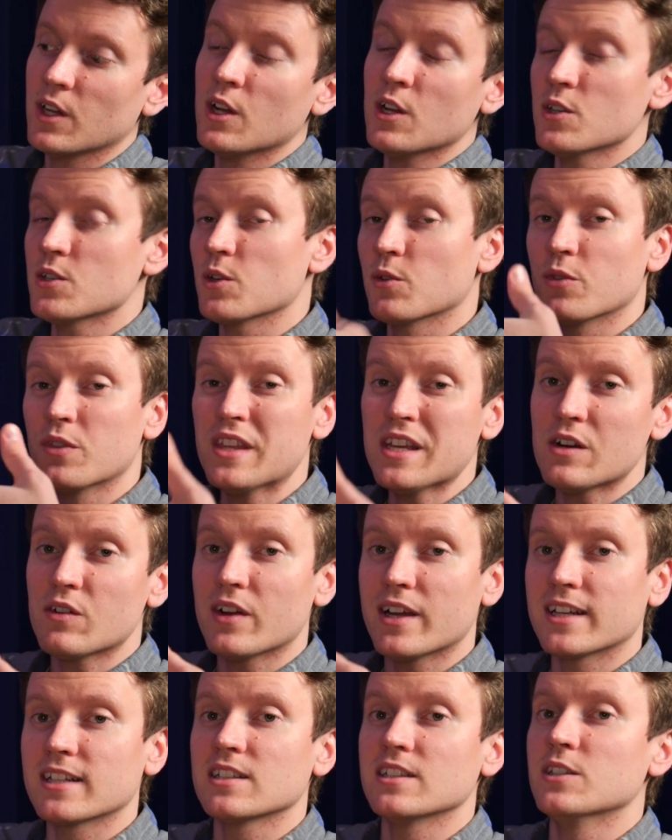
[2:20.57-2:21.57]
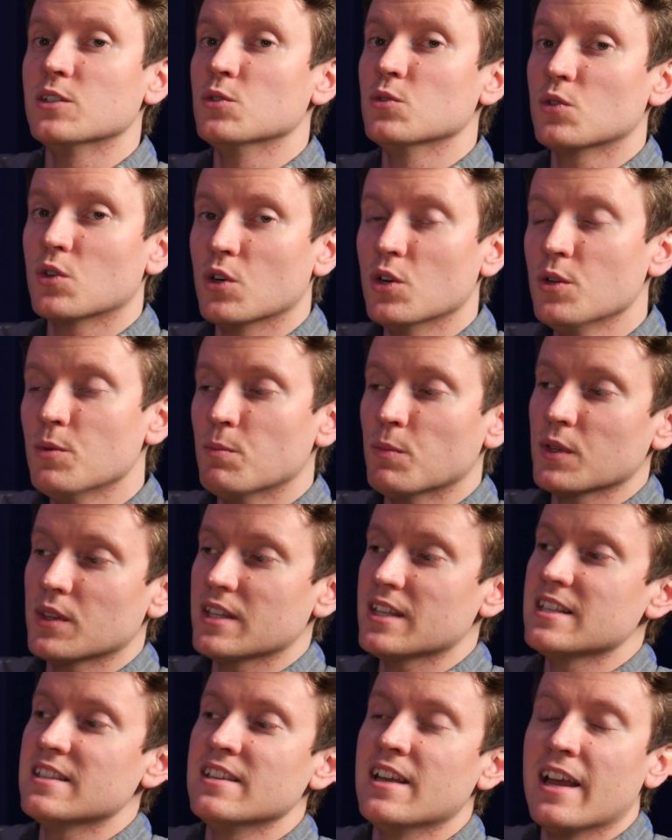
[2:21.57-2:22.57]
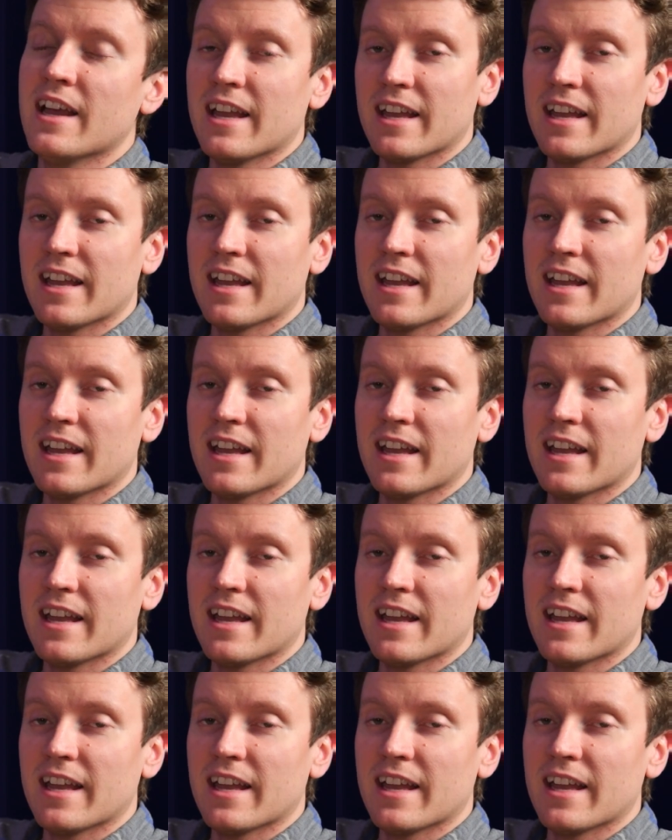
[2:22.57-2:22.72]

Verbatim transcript: So theoretically, you could put these